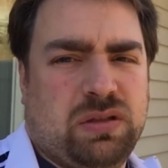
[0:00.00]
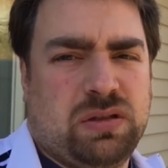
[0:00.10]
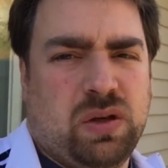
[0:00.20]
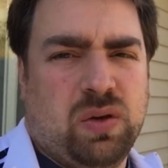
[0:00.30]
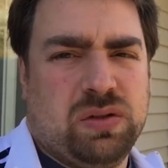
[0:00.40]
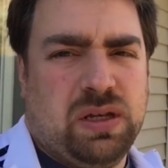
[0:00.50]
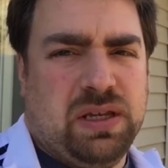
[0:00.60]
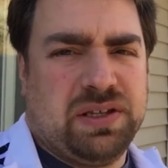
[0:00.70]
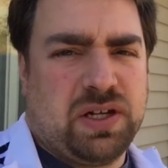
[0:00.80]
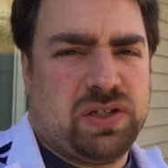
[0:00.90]
So
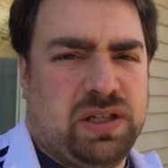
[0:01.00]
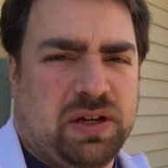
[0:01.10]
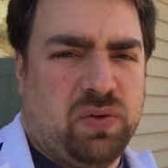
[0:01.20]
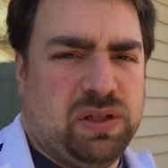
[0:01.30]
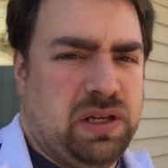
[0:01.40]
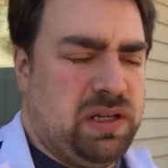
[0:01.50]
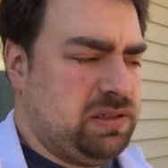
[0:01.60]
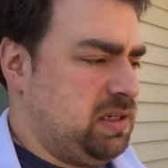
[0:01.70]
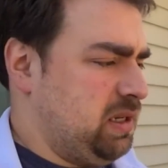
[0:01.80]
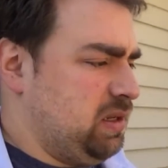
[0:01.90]
today's actually like a really
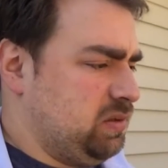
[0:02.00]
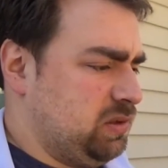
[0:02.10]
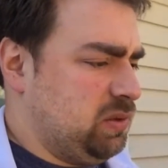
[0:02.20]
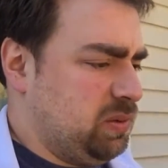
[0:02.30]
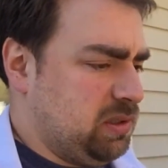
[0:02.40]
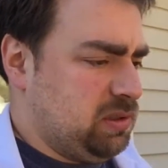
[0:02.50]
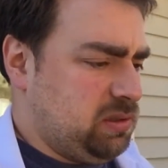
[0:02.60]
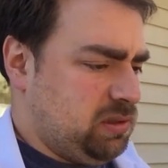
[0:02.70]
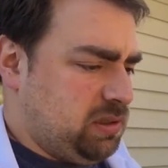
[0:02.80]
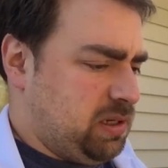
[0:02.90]
nice day out. So we're
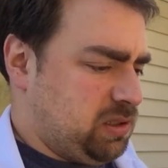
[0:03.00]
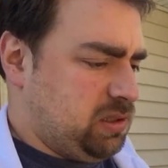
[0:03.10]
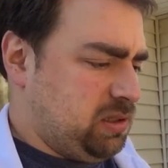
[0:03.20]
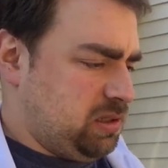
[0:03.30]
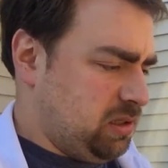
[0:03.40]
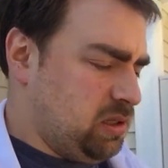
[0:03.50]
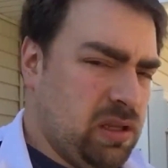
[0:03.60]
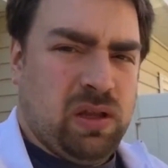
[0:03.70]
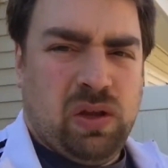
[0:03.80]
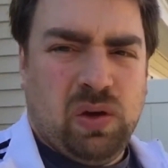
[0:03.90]
actually
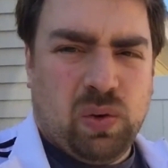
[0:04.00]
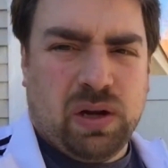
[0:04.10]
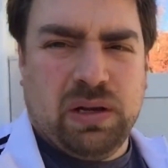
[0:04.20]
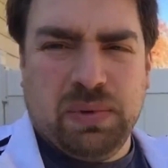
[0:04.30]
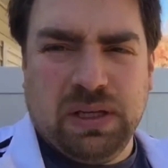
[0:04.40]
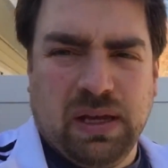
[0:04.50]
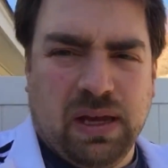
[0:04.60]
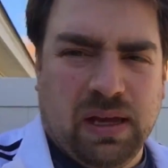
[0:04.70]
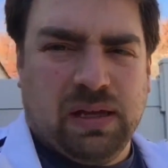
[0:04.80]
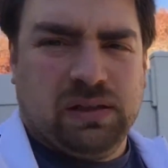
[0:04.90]
gonna be
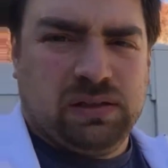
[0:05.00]
uh,